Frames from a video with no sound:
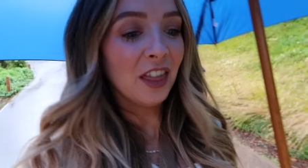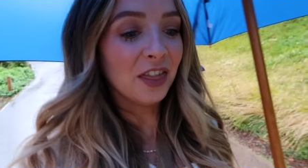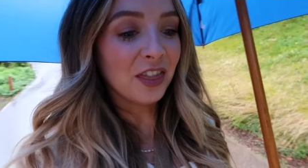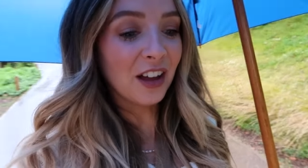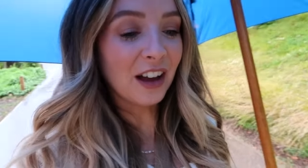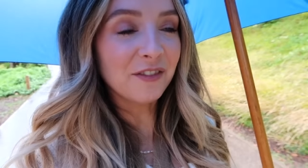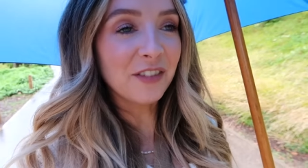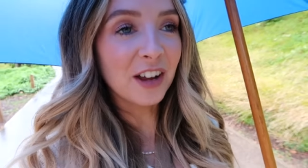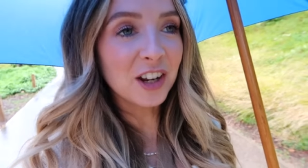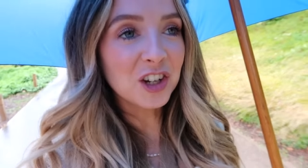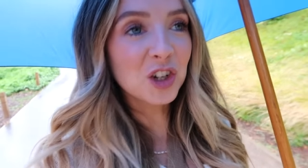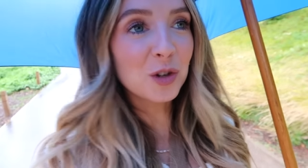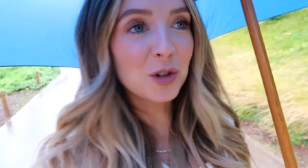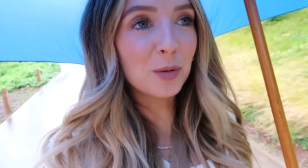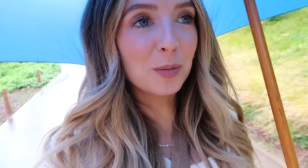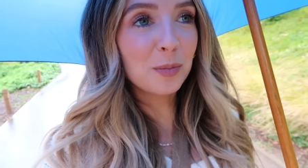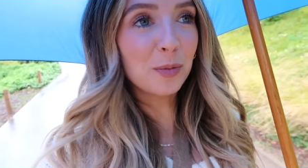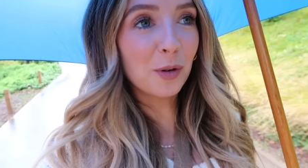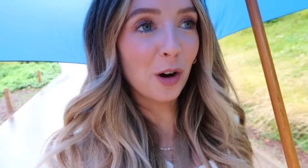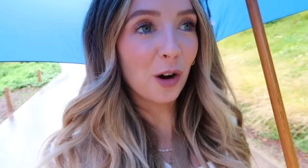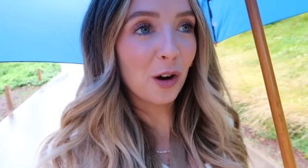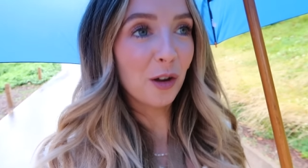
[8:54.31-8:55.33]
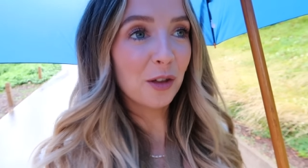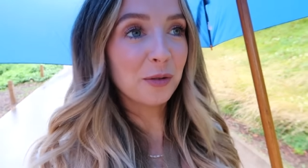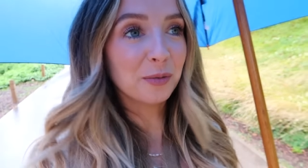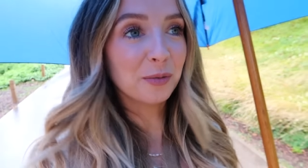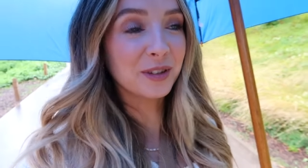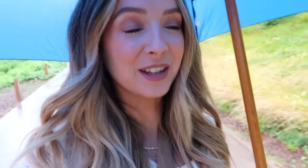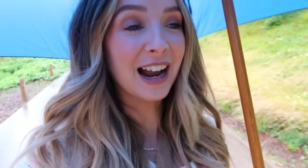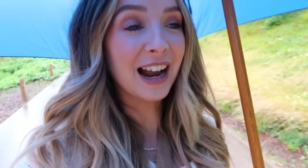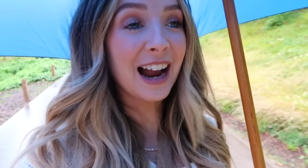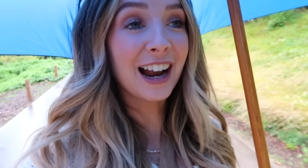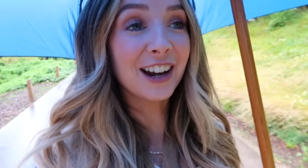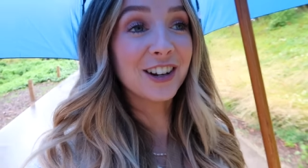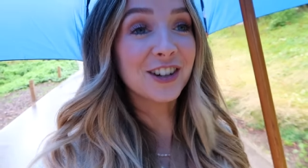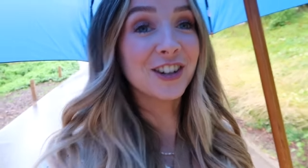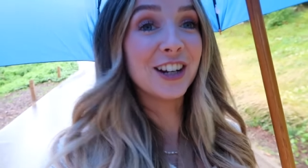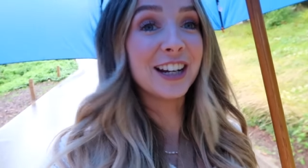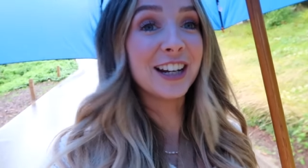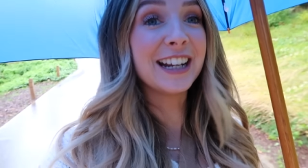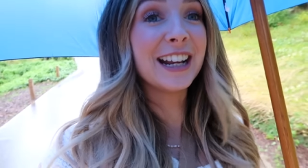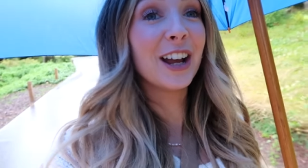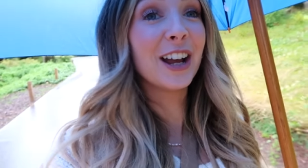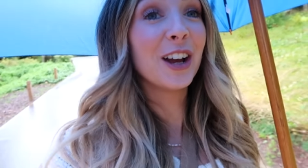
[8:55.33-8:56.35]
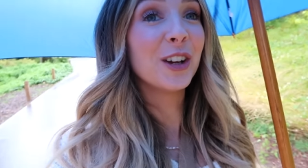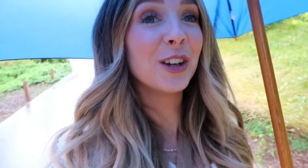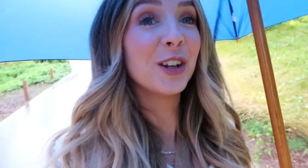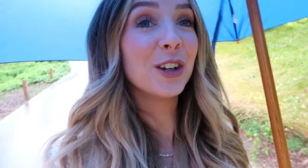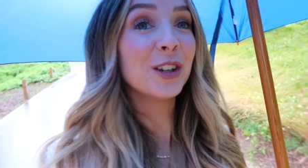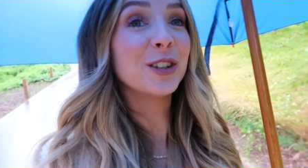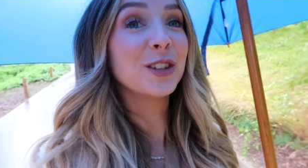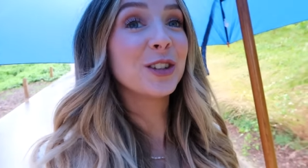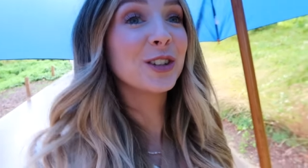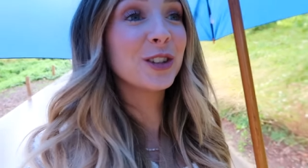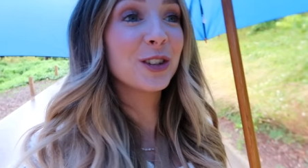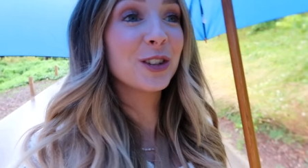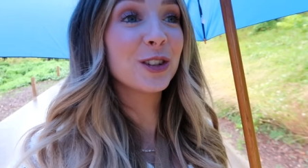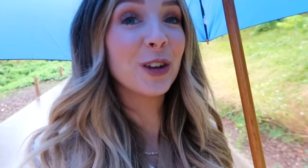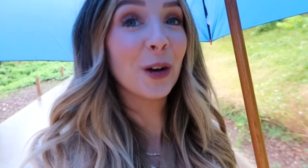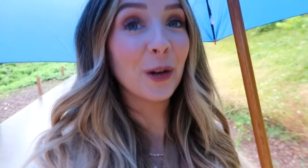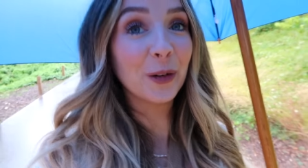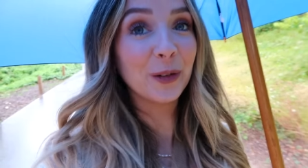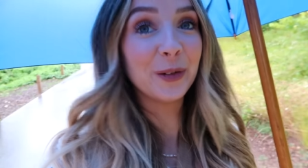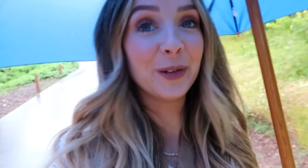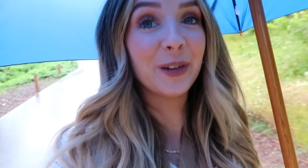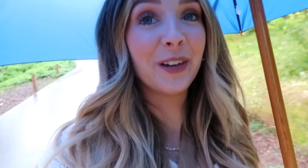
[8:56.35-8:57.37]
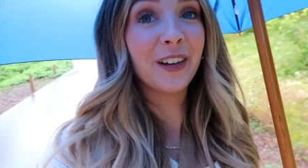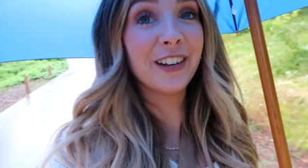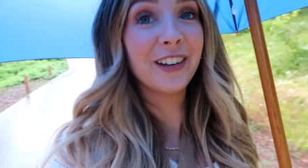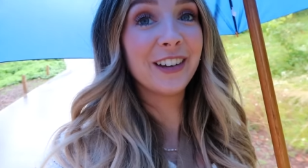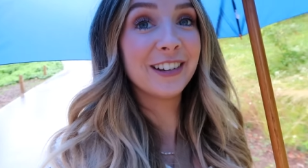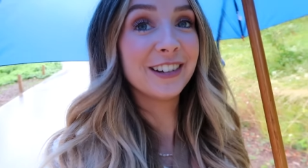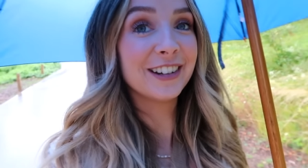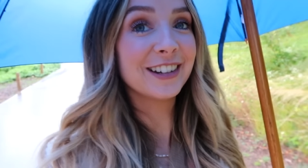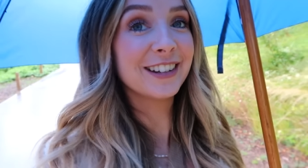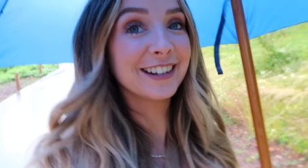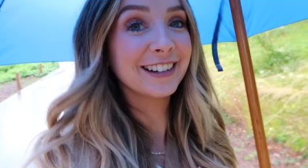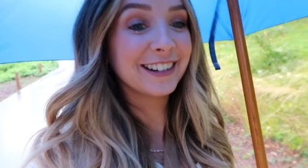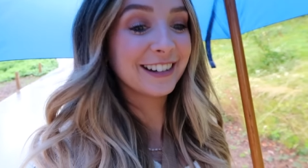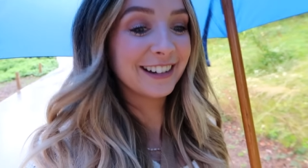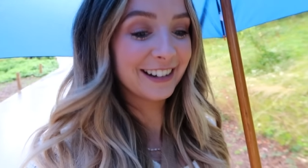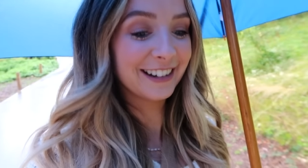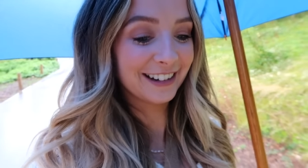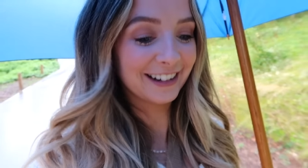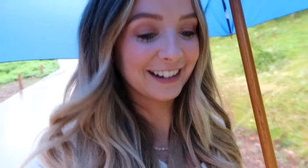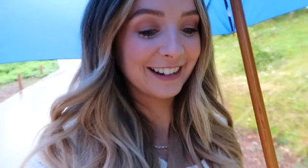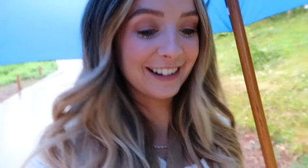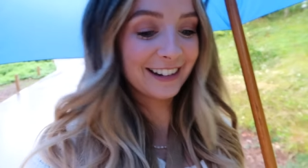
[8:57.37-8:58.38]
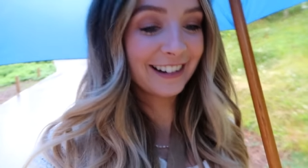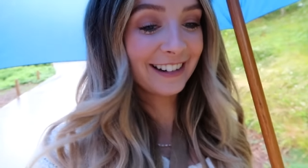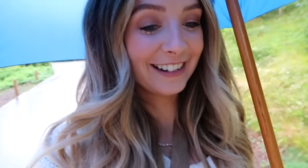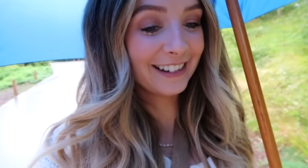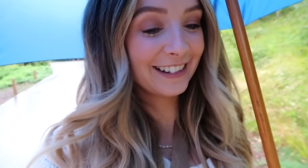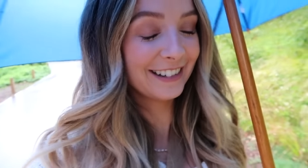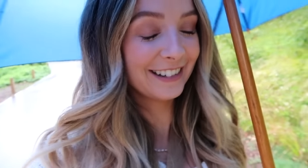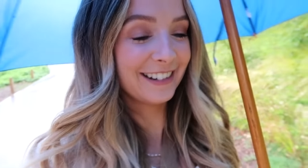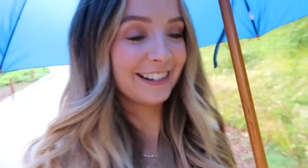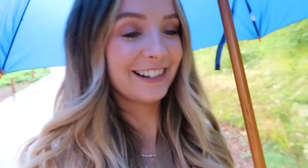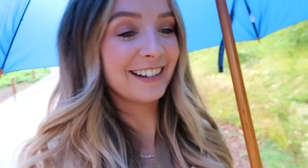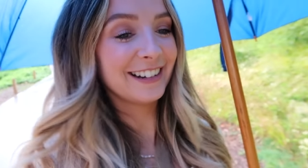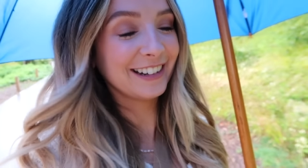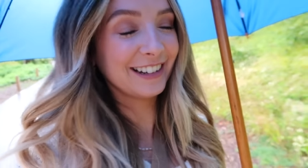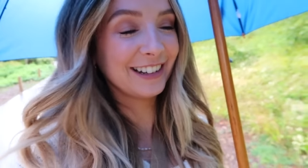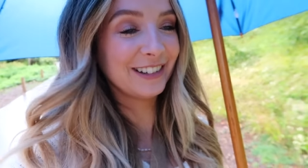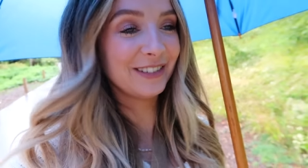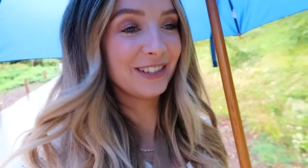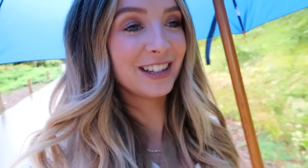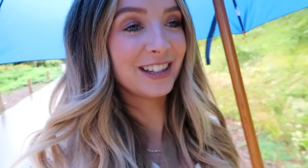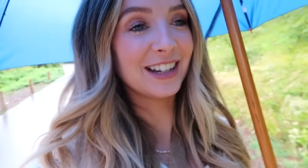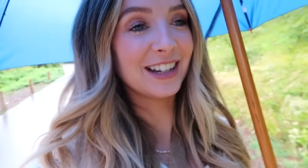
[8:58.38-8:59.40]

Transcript: That vegetable broth was actually so good. It was